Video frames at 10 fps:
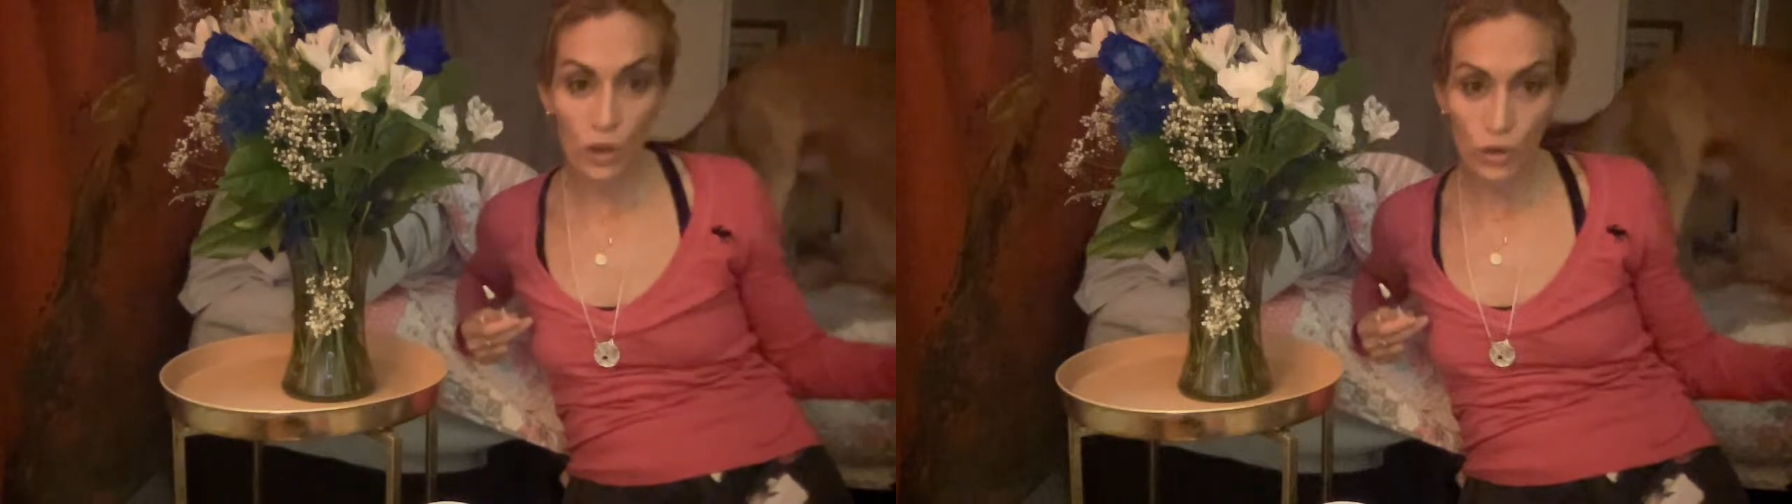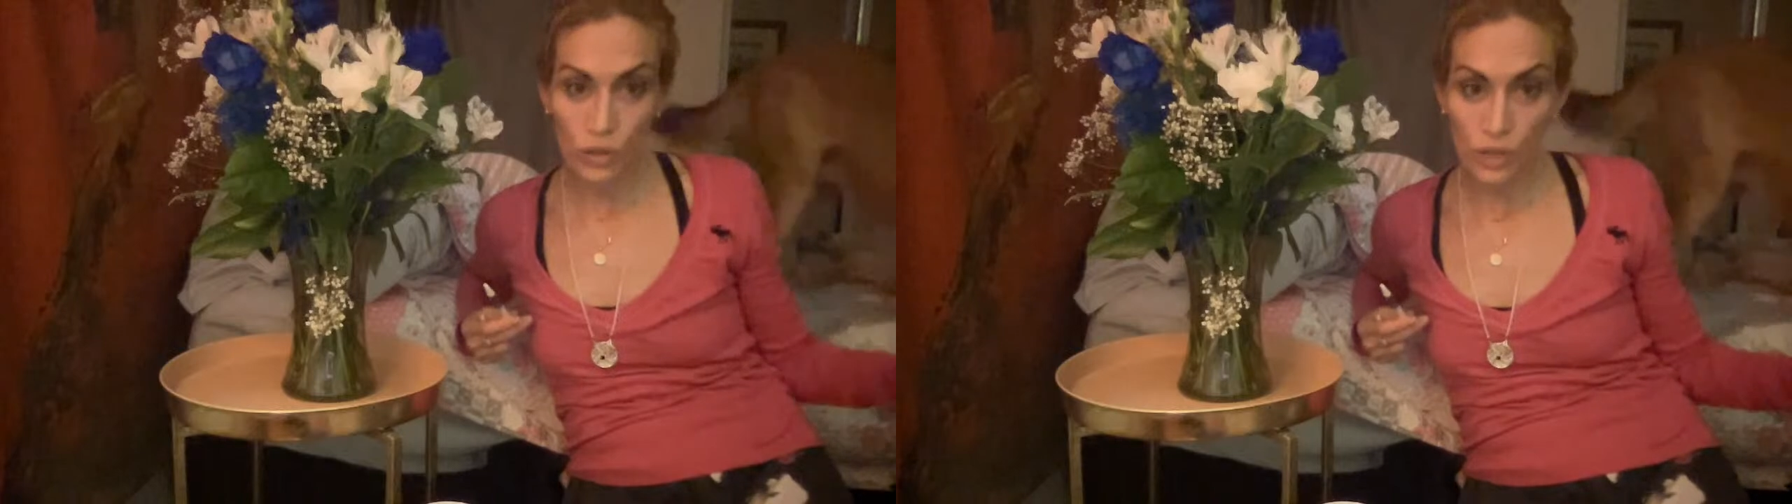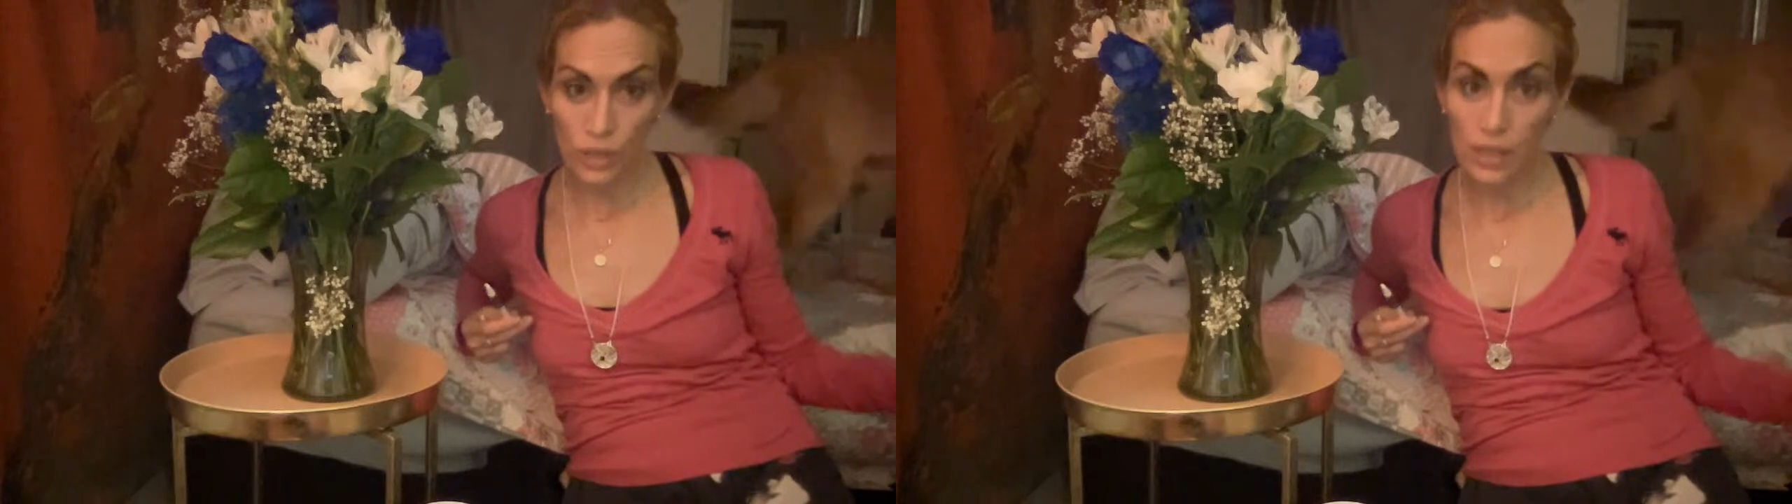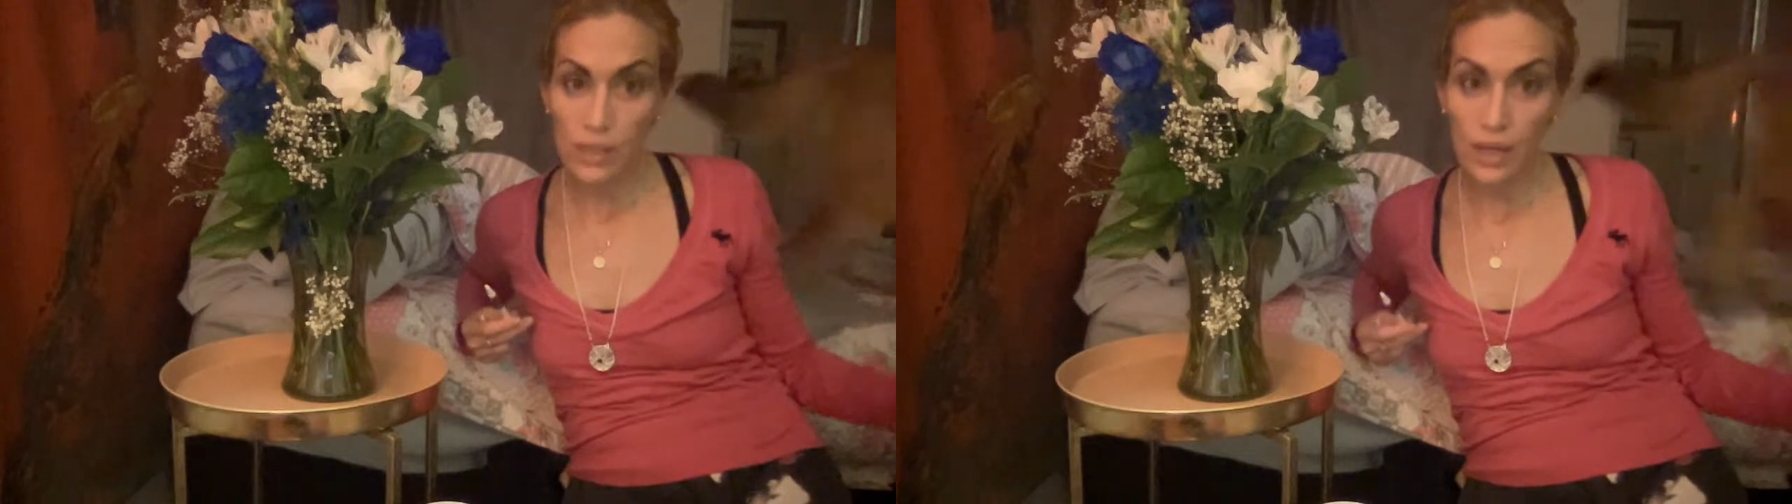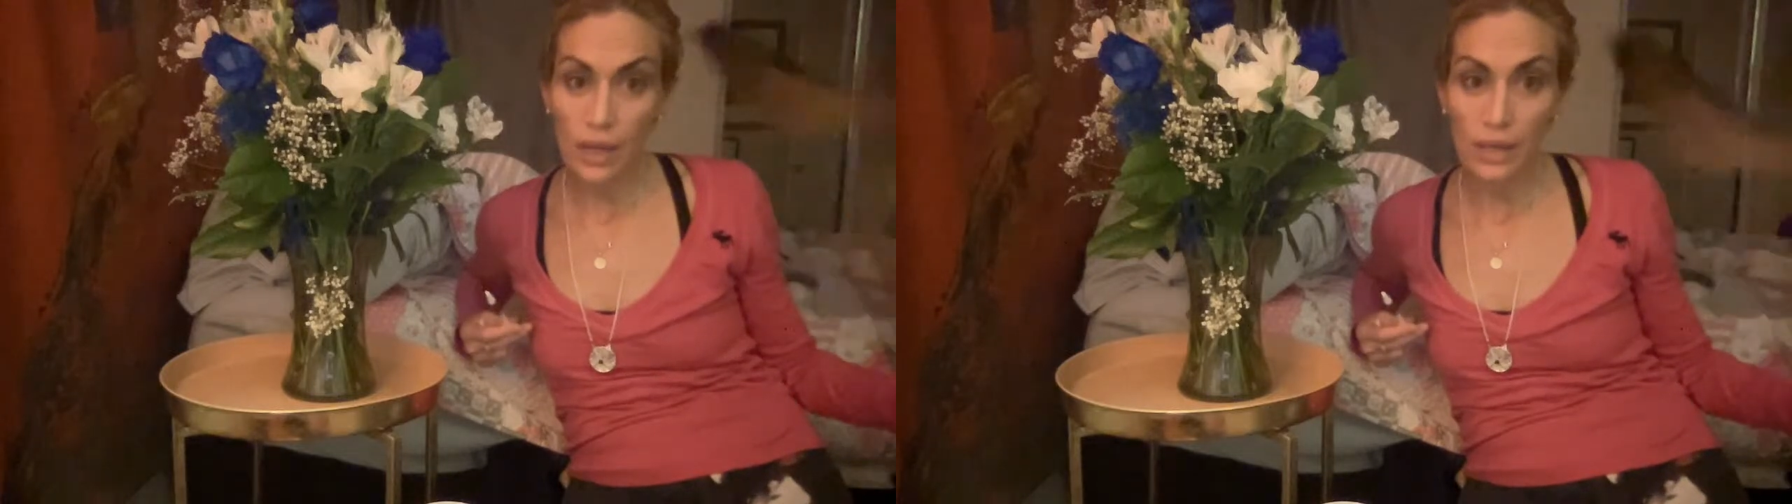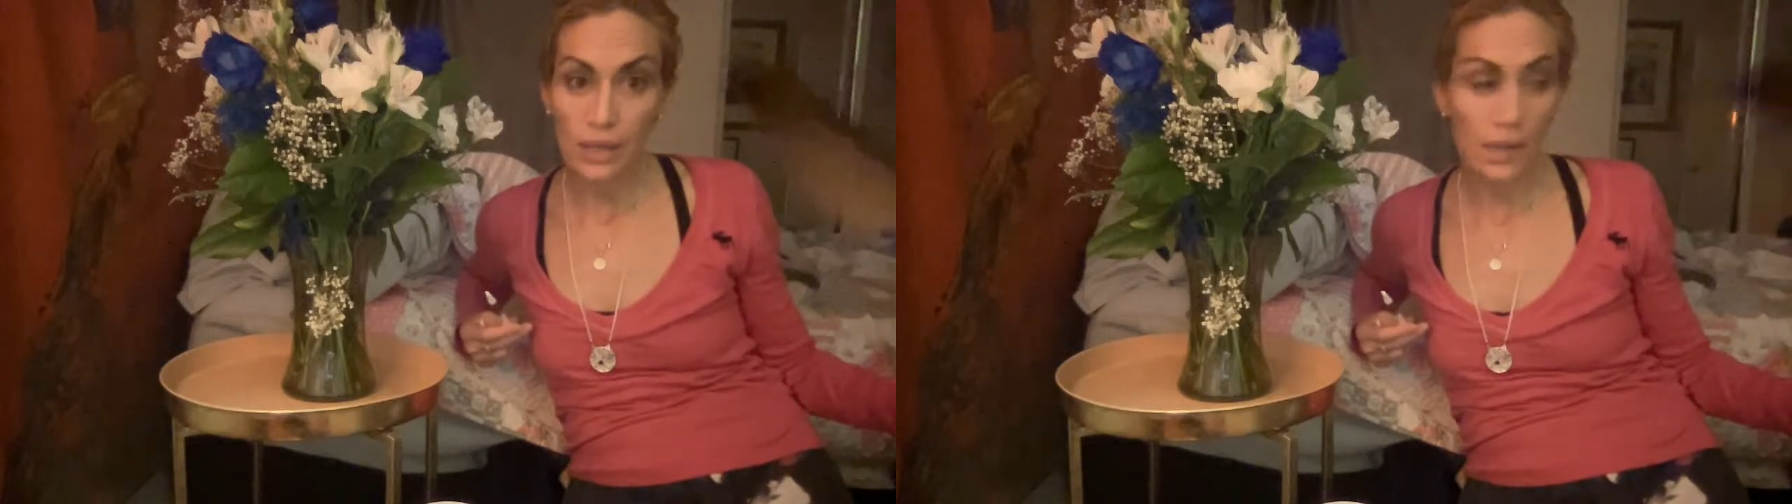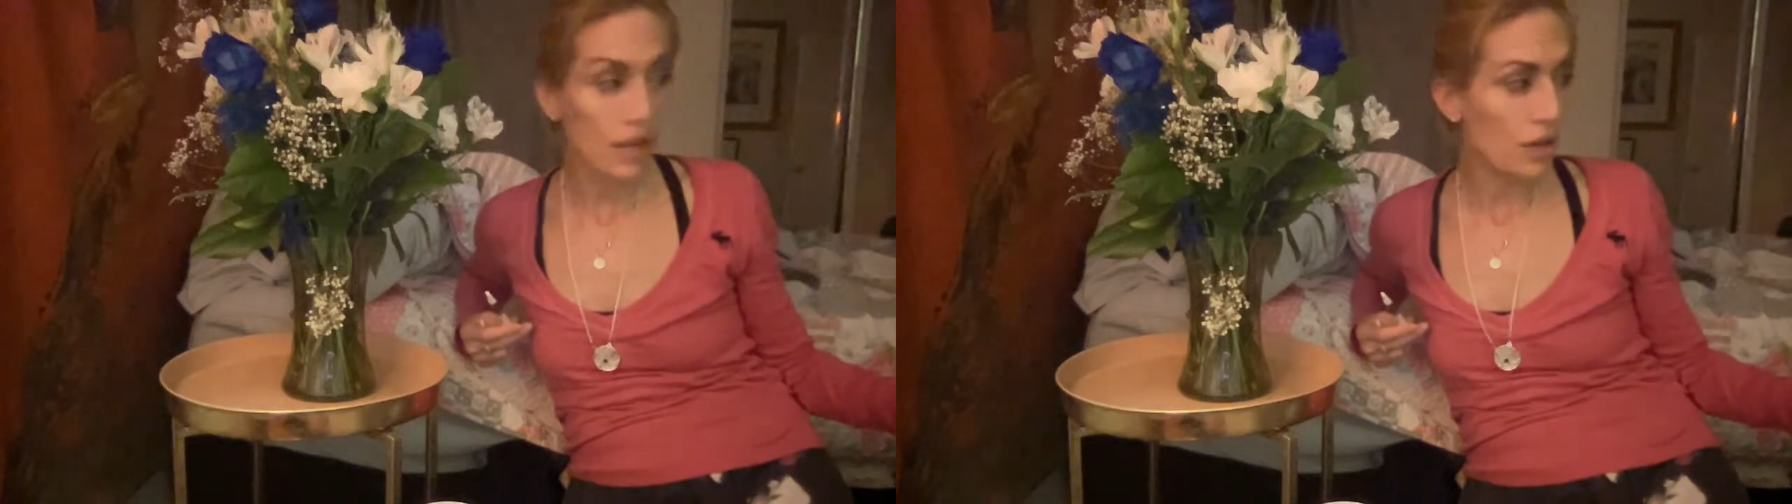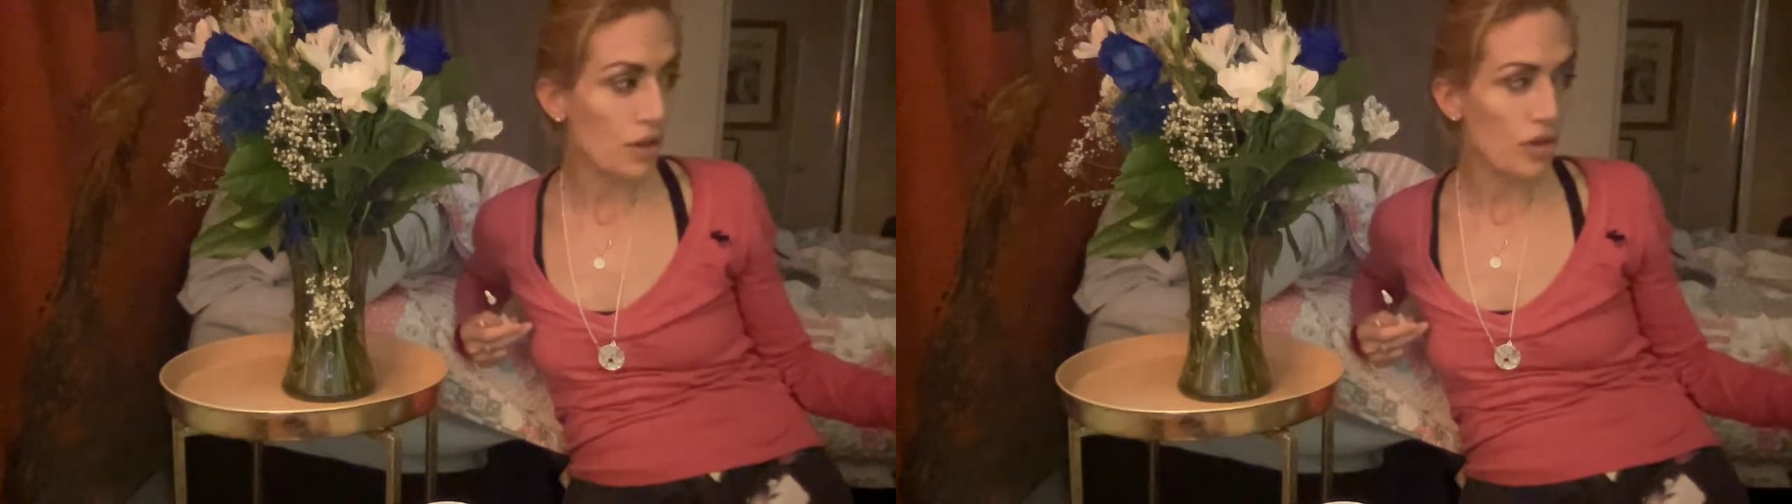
goes and stays in a